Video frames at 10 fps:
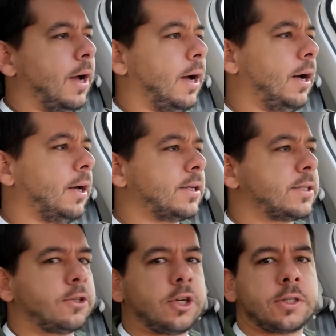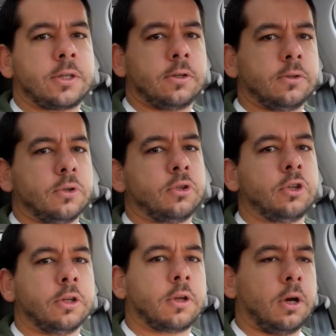I suggest you
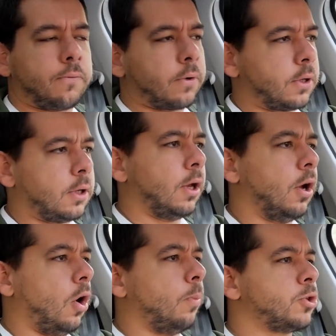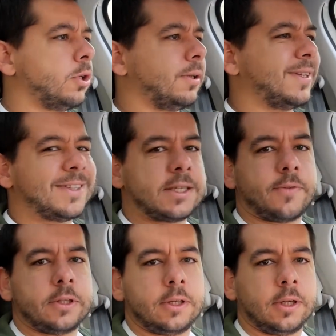don't go for the optional
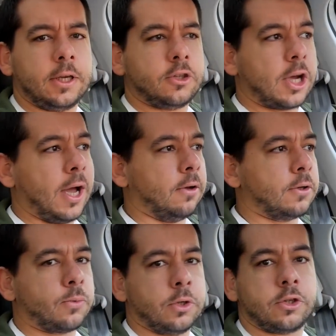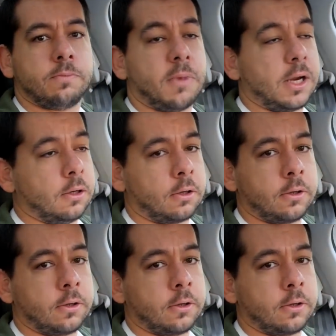17-inch alloys, which may look